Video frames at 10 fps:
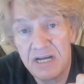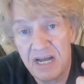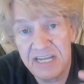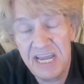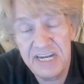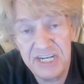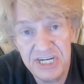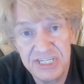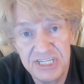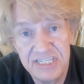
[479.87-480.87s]
candy
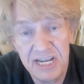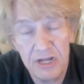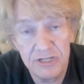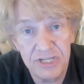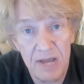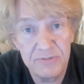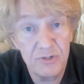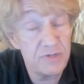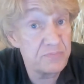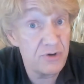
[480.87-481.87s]
dish is sitting on top,
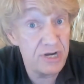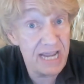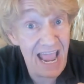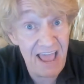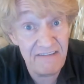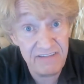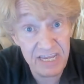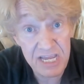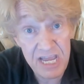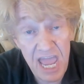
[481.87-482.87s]
so it's pretty heavy,
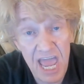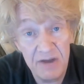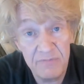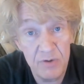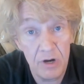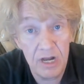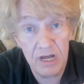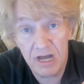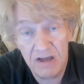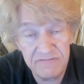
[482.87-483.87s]
and we want
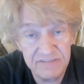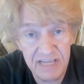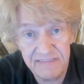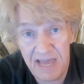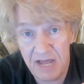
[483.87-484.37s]
to offset that.